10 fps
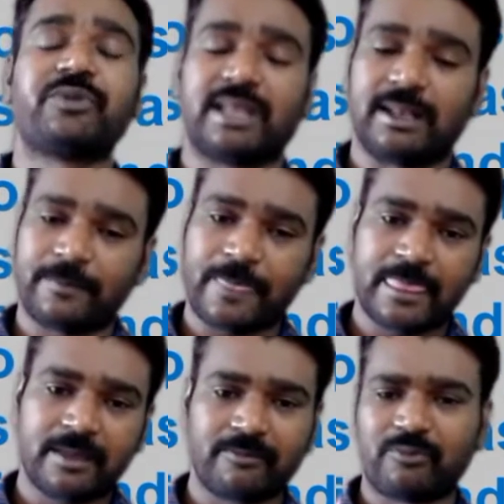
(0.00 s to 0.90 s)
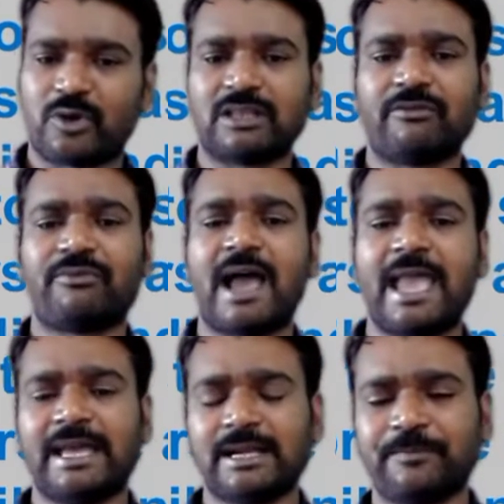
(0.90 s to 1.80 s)
fuel. For the
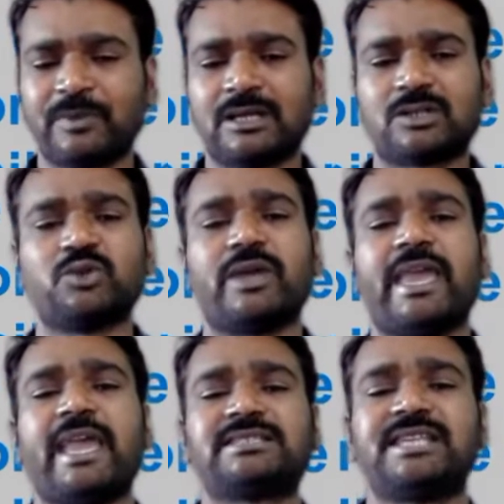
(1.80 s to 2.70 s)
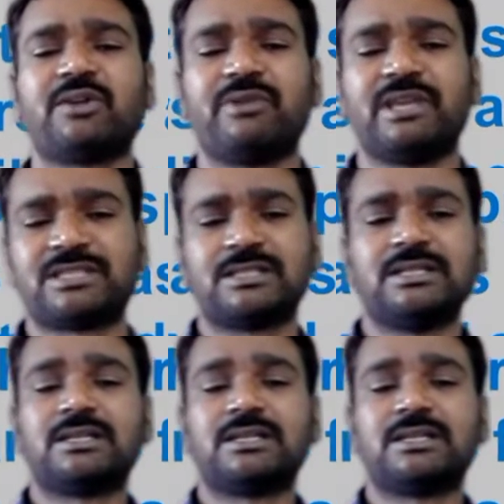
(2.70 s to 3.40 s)
fire to extinguish,